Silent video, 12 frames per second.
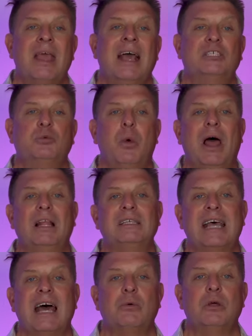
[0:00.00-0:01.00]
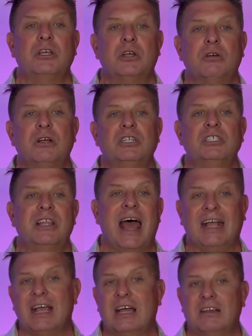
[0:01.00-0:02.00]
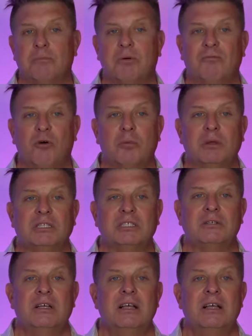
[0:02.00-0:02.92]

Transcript: as well as how to encourage that kind of performance.